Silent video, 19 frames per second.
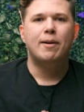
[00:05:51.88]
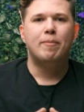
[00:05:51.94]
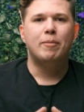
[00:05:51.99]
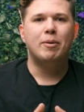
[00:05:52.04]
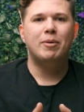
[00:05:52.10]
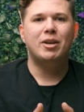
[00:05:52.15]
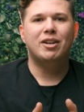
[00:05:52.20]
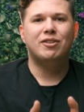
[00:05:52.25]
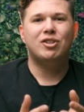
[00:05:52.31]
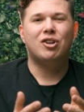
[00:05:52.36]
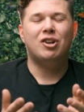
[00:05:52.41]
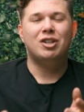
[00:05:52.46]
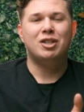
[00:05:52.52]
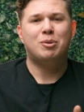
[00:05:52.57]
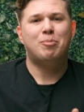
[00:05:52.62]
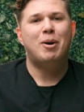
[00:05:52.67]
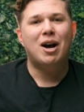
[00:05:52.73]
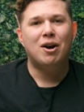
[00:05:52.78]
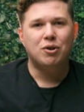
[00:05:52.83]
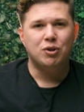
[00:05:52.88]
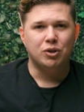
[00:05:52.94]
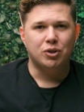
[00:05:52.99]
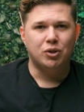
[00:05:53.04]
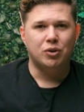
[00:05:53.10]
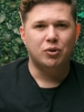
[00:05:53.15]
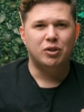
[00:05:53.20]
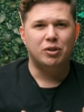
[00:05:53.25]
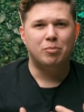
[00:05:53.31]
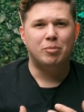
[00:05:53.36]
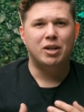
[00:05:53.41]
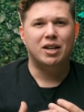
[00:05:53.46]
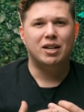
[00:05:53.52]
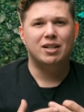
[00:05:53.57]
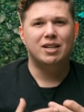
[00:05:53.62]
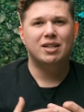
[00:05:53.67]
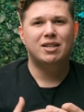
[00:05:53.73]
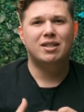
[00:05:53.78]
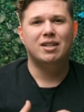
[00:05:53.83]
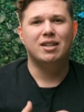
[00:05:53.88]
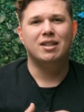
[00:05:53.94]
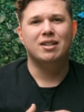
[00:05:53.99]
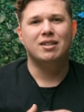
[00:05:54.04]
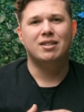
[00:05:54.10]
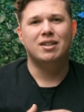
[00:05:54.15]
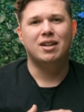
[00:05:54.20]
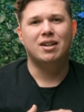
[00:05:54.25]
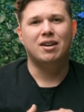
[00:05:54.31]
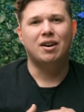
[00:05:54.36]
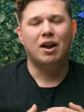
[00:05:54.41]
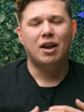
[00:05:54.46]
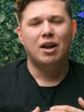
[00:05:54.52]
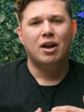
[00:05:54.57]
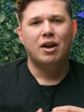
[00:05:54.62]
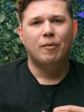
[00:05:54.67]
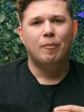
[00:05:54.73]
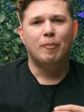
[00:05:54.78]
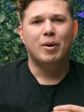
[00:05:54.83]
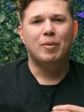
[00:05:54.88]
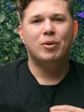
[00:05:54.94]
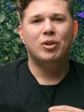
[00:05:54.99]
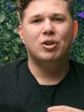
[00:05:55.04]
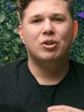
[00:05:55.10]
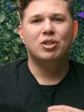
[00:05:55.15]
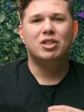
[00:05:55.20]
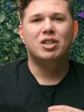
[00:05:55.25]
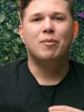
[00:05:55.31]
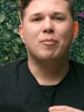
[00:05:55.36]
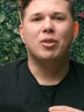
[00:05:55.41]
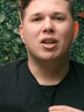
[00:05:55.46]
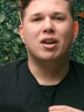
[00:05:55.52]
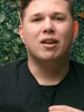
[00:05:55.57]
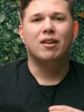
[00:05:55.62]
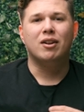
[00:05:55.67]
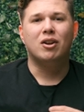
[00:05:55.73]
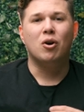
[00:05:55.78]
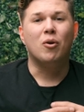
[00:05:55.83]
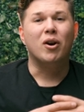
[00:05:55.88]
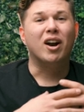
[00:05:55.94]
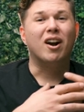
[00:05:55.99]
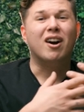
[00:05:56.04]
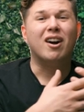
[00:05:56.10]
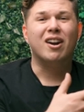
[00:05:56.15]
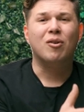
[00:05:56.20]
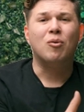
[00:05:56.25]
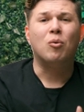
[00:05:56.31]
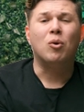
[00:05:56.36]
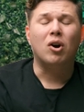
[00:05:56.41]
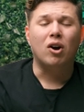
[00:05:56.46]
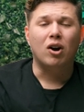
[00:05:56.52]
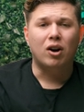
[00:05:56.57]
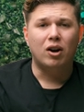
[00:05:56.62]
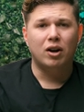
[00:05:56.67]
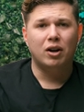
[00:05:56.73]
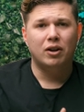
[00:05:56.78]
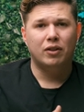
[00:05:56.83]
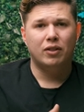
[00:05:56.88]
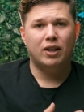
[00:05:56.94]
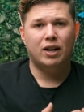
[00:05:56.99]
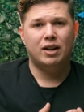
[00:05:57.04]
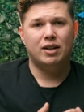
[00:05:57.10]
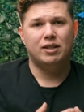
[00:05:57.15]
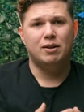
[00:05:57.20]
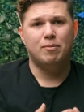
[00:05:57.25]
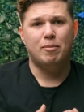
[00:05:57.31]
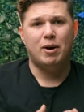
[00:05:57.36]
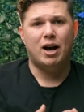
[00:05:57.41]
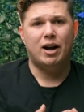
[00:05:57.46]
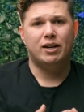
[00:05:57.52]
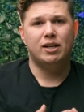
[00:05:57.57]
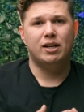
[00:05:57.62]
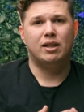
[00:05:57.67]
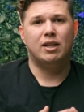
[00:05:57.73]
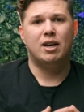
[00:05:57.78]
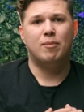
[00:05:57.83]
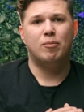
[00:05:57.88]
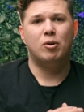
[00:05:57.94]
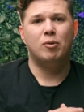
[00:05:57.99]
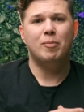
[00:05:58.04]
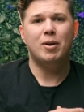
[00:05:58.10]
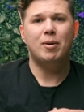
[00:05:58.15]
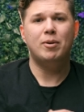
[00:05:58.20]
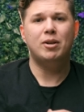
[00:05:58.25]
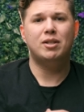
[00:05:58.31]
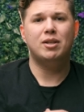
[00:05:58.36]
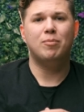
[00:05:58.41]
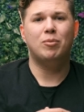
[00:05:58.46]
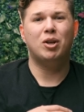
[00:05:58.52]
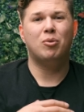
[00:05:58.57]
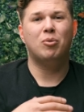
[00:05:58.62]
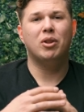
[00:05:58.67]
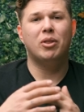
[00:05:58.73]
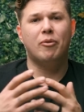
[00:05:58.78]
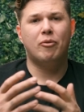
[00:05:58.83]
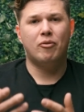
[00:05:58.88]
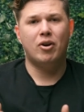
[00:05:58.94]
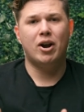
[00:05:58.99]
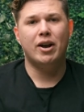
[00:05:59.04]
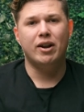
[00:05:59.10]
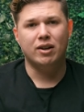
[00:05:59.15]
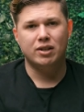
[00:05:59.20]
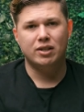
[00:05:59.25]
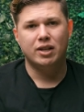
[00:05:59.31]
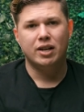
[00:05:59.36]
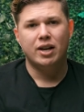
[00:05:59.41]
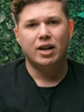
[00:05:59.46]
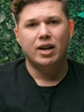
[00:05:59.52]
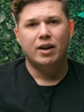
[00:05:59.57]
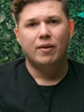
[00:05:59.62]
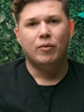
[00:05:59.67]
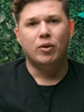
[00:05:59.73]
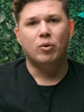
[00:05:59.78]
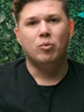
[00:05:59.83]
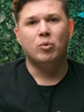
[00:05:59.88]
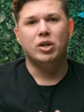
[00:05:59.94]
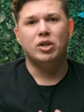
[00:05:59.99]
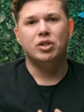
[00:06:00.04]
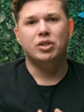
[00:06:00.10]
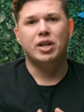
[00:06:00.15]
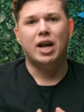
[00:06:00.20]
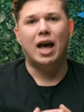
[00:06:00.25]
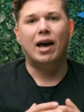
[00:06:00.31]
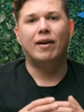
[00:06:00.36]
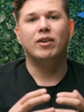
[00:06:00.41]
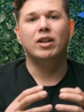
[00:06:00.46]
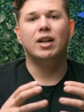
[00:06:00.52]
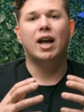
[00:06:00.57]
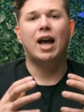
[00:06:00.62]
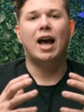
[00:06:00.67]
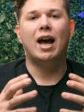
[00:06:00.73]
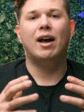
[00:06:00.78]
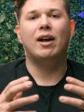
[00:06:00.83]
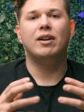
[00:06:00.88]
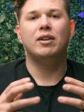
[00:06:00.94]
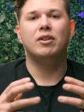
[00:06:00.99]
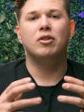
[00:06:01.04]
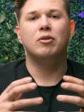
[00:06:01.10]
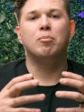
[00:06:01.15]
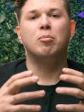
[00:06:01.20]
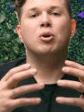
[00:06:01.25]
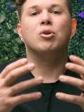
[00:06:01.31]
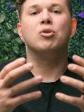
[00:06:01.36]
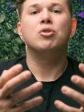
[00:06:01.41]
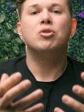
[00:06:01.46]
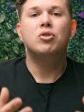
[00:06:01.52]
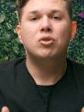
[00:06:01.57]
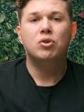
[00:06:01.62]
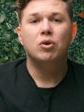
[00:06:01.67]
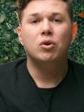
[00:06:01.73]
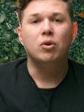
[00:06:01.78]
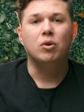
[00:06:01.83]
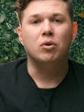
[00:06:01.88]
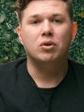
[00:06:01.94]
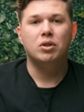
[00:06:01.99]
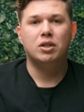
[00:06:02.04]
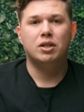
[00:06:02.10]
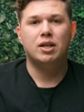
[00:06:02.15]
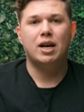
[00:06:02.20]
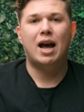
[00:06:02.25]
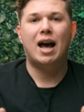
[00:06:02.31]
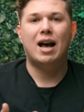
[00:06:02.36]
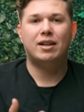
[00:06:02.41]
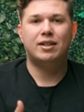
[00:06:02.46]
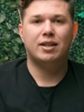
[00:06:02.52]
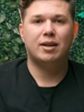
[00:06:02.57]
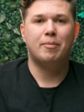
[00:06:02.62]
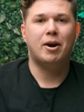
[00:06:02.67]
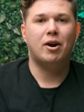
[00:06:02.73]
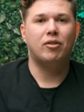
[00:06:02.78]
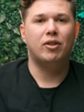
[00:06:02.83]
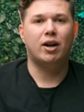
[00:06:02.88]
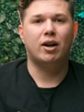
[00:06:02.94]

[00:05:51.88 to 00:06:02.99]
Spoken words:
maybe it's our spouse who is being distant, and maybe there's something going on at work that is impacting them, or maybe something with a friend, and we just haven't had the pursuit to ask about